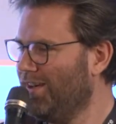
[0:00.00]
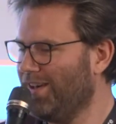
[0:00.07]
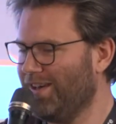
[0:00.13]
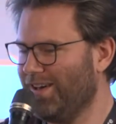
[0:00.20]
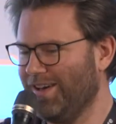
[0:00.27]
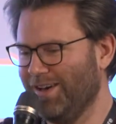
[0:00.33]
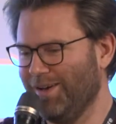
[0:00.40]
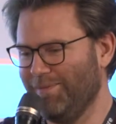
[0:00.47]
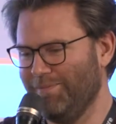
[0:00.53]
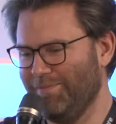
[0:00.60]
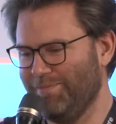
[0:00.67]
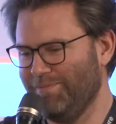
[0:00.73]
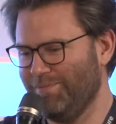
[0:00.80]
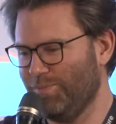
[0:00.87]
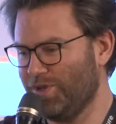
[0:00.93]

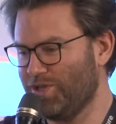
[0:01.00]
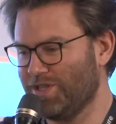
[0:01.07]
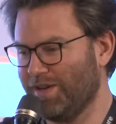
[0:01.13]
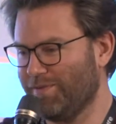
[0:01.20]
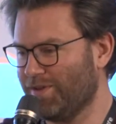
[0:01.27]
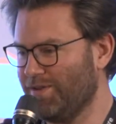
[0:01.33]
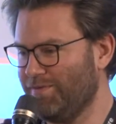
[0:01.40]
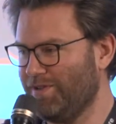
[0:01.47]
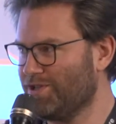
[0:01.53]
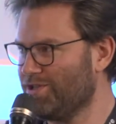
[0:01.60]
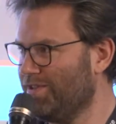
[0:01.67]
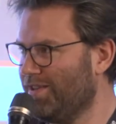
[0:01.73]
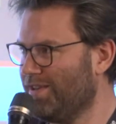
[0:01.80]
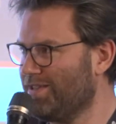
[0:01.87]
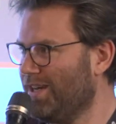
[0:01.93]
We just have a
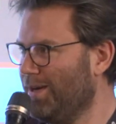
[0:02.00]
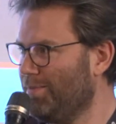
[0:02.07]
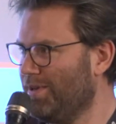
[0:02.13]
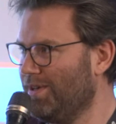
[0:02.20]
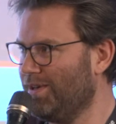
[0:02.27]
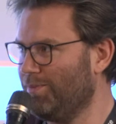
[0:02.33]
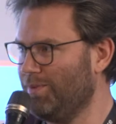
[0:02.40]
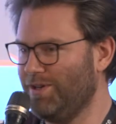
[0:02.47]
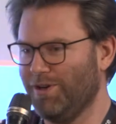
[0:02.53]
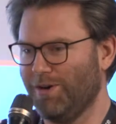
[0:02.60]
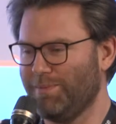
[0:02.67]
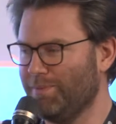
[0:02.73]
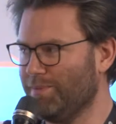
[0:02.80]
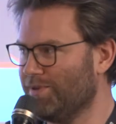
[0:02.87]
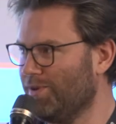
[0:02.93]
conviction that it's happening. We know
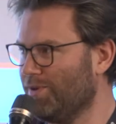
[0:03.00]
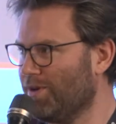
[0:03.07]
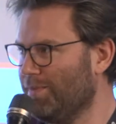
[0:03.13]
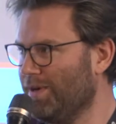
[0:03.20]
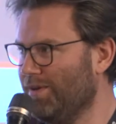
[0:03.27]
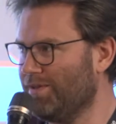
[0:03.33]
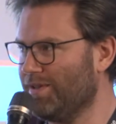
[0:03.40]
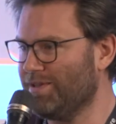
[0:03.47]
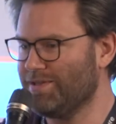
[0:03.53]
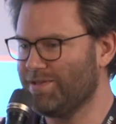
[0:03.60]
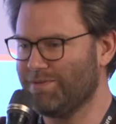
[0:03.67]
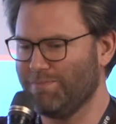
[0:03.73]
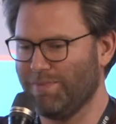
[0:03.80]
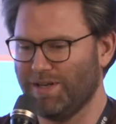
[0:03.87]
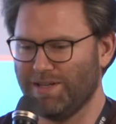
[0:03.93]
people talk about
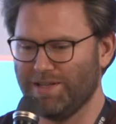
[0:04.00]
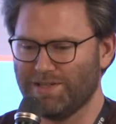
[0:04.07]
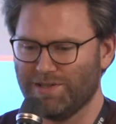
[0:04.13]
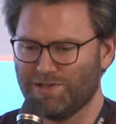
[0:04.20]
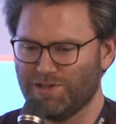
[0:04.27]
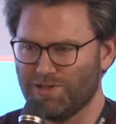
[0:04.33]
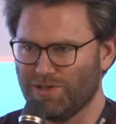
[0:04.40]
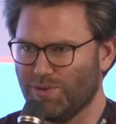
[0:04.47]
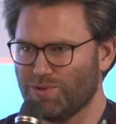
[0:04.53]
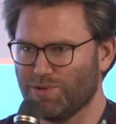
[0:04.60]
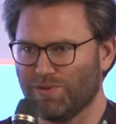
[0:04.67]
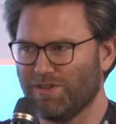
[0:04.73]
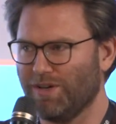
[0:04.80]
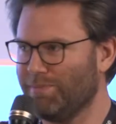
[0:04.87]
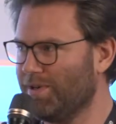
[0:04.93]
this. Money is such a
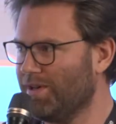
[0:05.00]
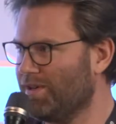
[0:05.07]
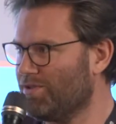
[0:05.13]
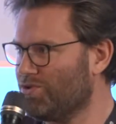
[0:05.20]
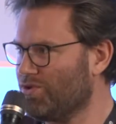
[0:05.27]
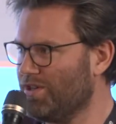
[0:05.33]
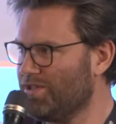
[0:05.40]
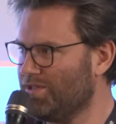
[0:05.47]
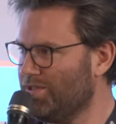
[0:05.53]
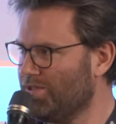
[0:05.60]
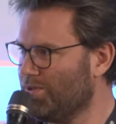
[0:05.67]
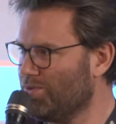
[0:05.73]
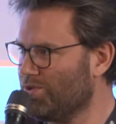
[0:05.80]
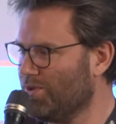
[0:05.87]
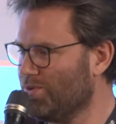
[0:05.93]
social topic. Trust is
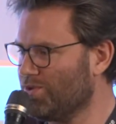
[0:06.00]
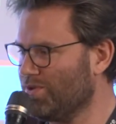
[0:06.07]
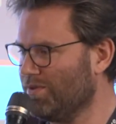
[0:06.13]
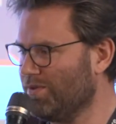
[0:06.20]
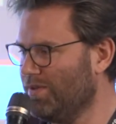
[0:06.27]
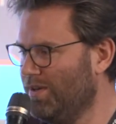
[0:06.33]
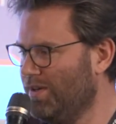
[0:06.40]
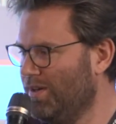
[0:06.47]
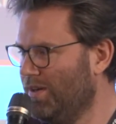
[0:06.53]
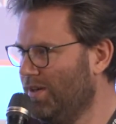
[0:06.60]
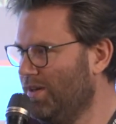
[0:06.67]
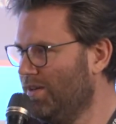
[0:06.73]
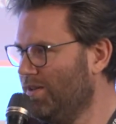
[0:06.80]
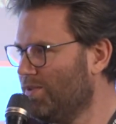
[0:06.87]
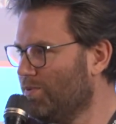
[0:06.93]
so social.
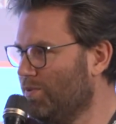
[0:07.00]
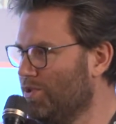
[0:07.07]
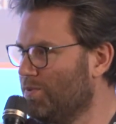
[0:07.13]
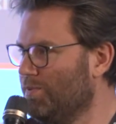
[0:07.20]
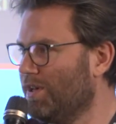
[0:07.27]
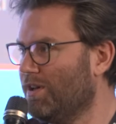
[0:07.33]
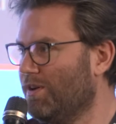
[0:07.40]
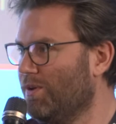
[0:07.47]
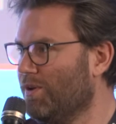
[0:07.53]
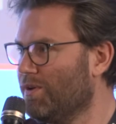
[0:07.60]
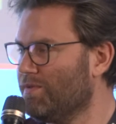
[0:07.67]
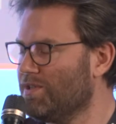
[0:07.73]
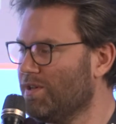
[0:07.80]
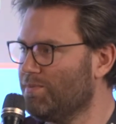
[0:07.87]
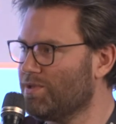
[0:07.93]
So we're just making a lot of
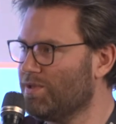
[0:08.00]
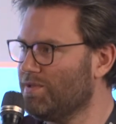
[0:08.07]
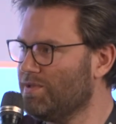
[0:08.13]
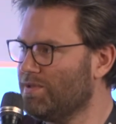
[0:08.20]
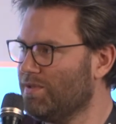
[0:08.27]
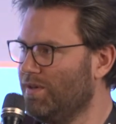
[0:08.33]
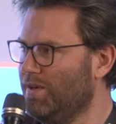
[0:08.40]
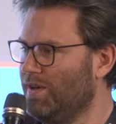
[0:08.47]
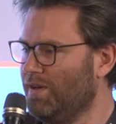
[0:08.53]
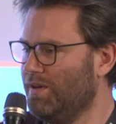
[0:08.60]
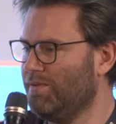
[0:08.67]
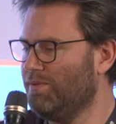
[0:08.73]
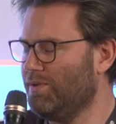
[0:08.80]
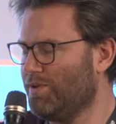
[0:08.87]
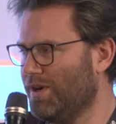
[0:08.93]
assumptions.
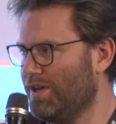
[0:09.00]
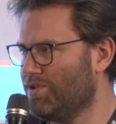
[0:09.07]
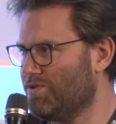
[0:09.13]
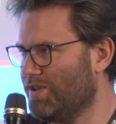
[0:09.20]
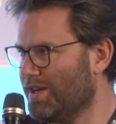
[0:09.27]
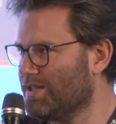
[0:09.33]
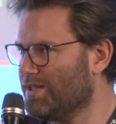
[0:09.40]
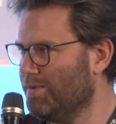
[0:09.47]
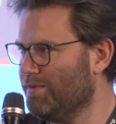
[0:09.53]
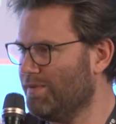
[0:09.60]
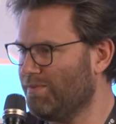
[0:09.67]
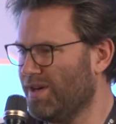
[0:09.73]
We can't track some of it.